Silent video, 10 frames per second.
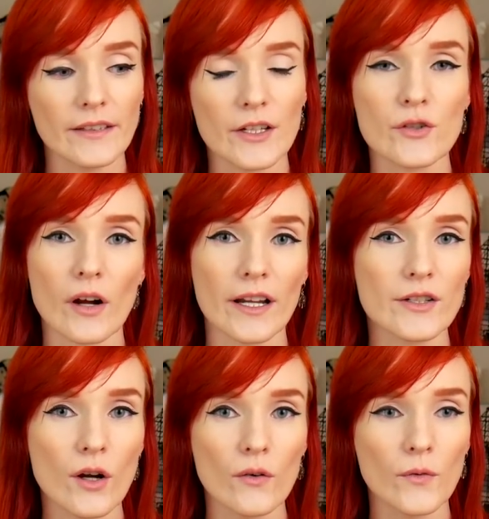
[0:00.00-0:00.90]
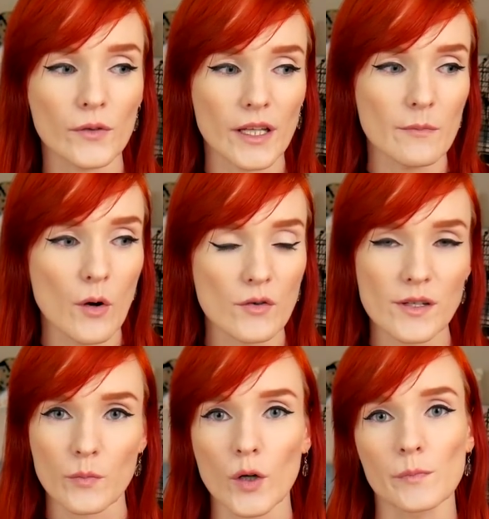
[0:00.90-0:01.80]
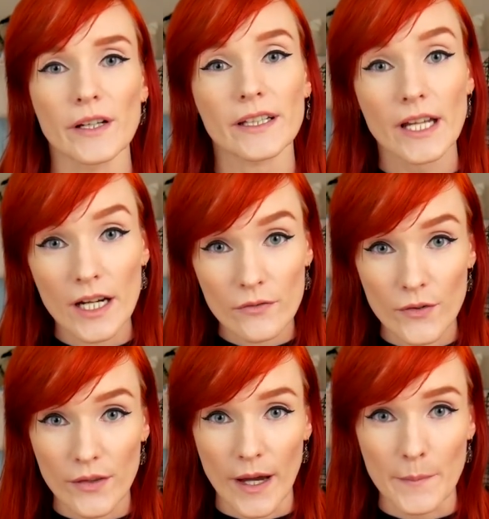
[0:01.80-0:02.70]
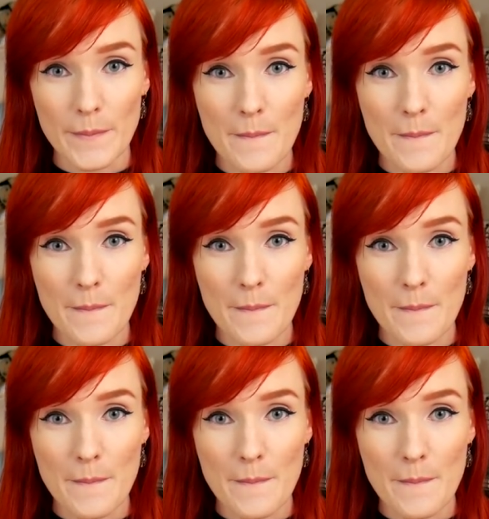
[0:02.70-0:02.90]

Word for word: they tried to go for the most appropriate care for them.